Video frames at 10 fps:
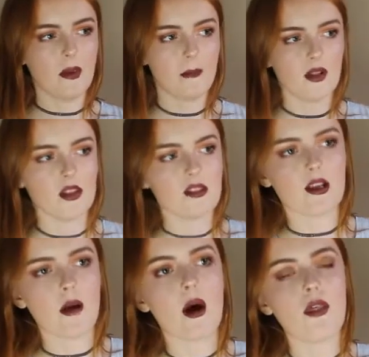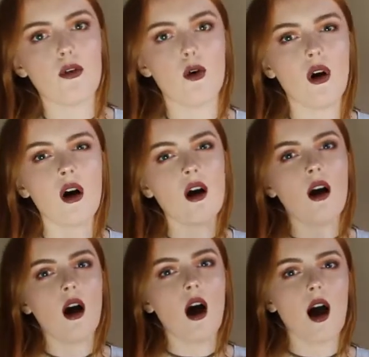in, but this time I thought
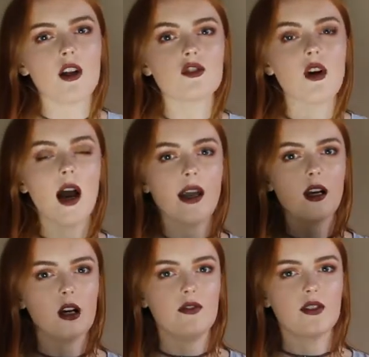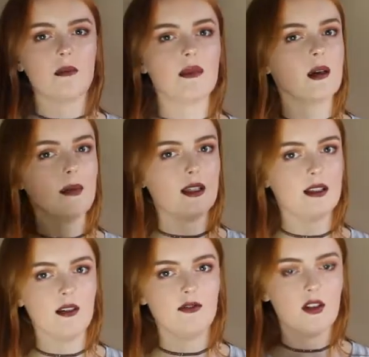I'd try and go for something a bit
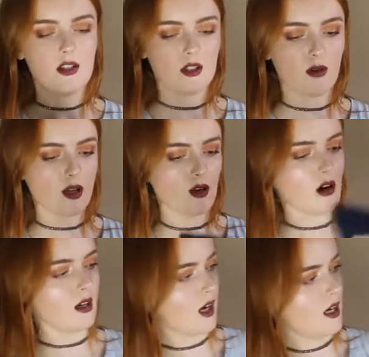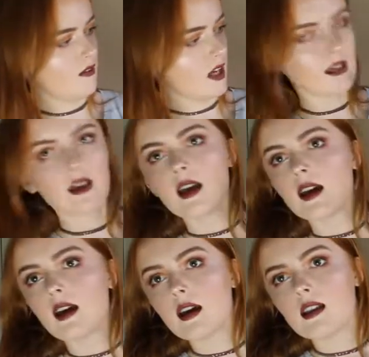different. So I got kind of like
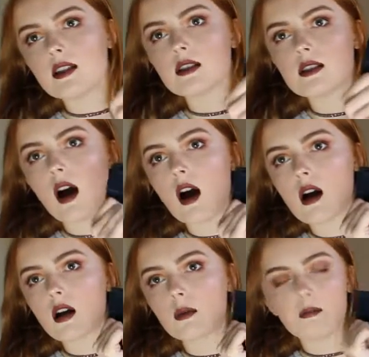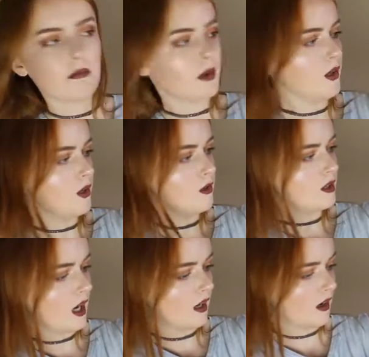this dark blue
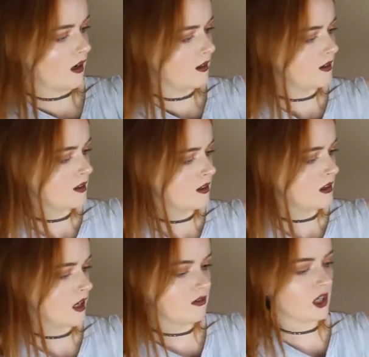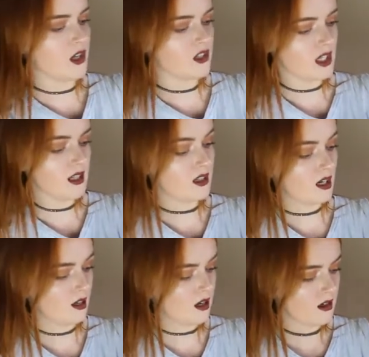colour, kind of like a jean
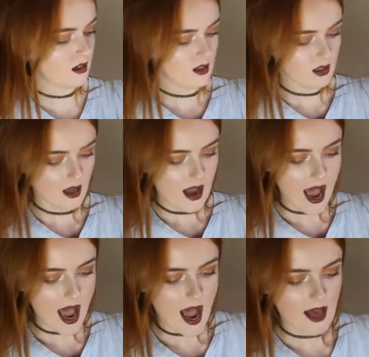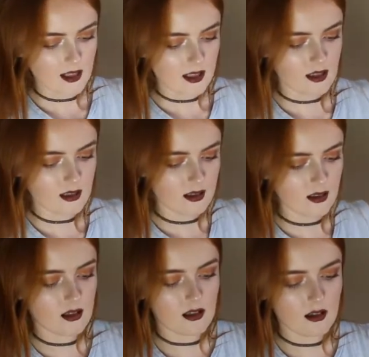colour, and
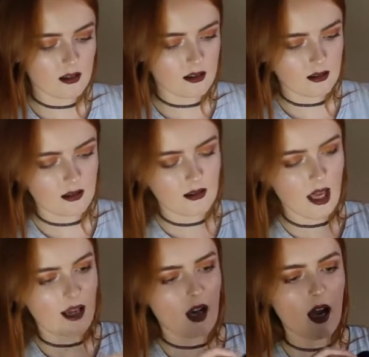they're